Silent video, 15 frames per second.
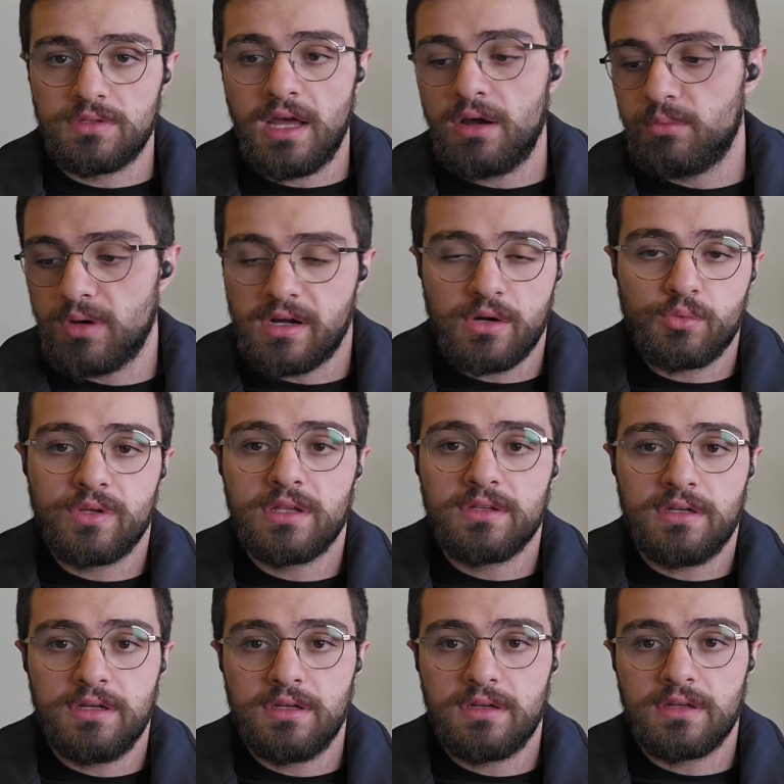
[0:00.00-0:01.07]
So now what are we
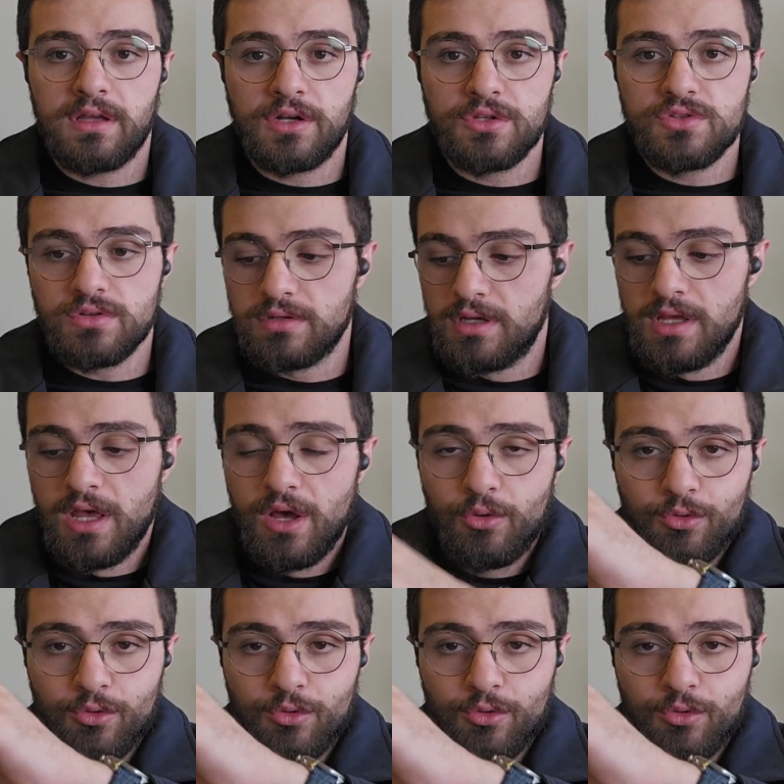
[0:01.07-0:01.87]
going to do?